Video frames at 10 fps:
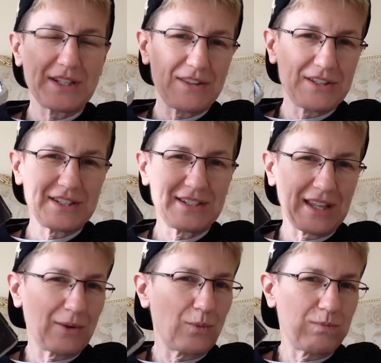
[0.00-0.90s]
This is
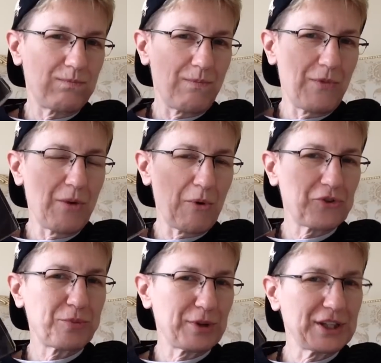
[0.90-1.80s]
like the
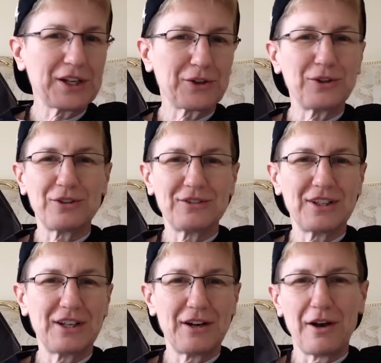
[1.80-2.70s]
most political
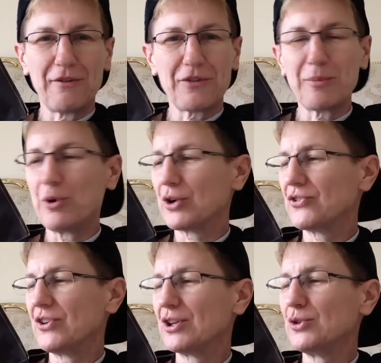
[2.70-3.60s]
uh, of the
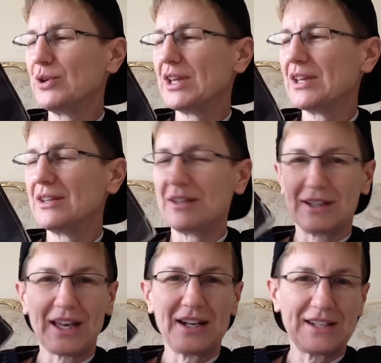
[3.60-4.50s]
books, including,
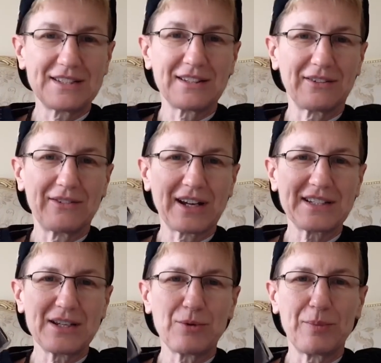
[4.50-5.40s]
again, its direct
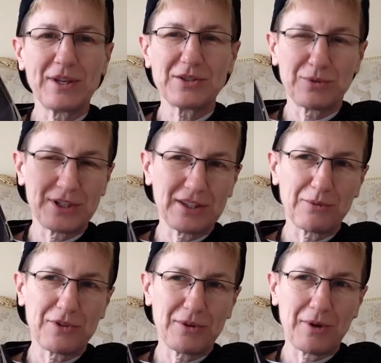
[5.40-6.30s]
sequel, because we're dealing
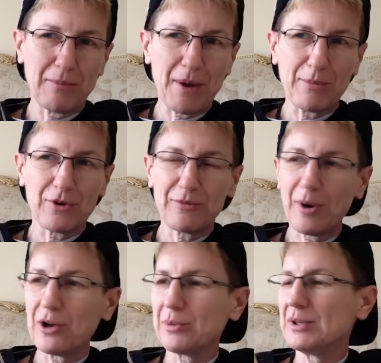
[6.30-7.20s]
with a, a member of
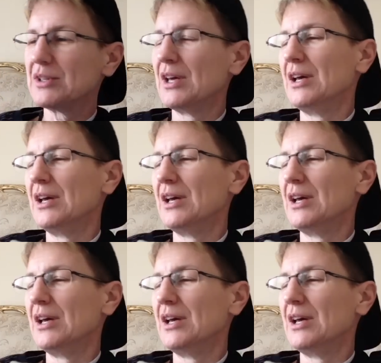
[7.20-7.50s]
parliament,